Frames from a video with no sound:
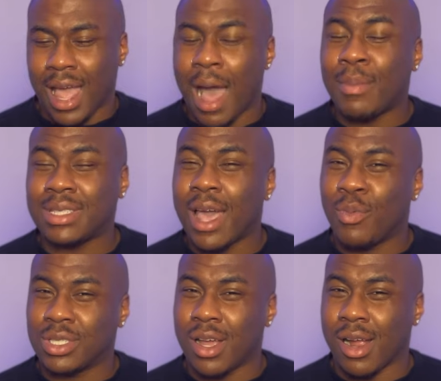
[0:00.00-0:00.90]
I'm gonna say it
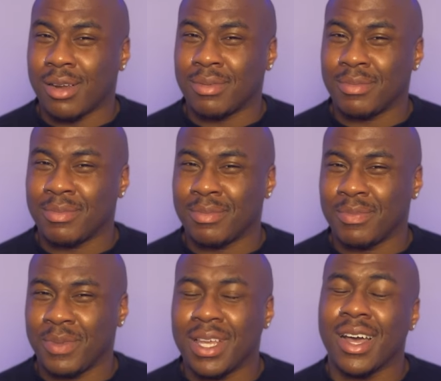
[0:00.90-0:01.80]
was her,
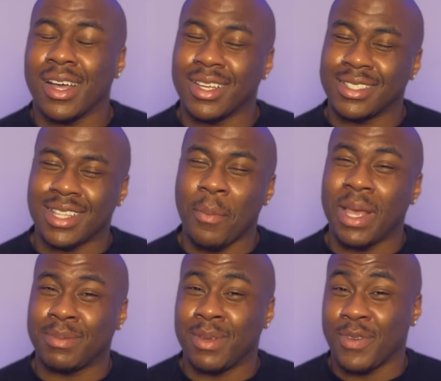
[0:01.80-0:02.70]
because that
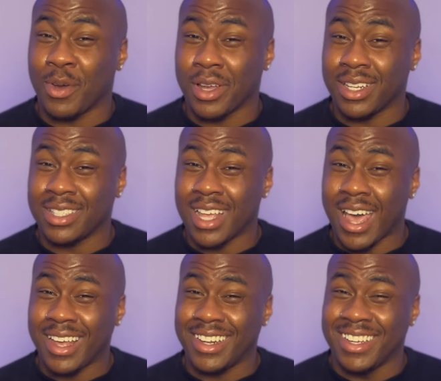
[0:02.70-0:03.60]
makes me feel good
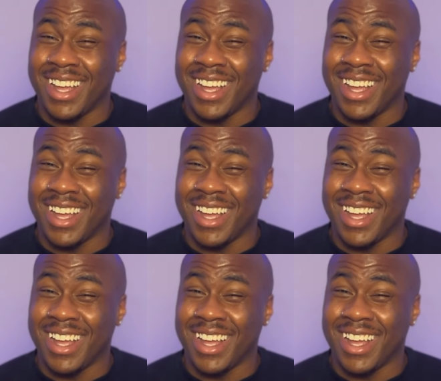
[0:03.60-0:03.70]
inside.